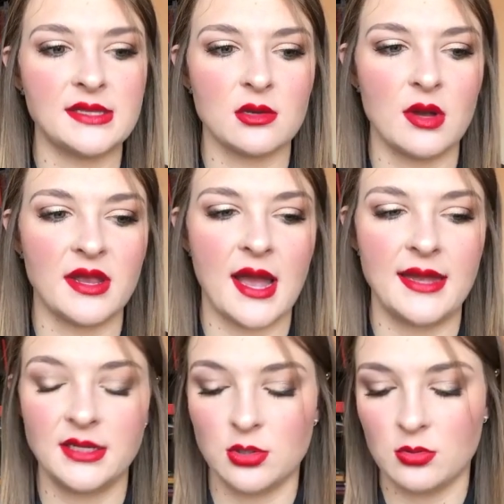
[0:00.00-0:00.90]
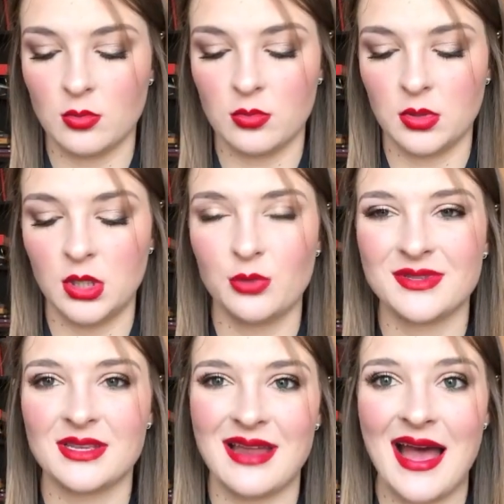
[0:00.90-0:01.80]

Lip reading: so I kind of don't use it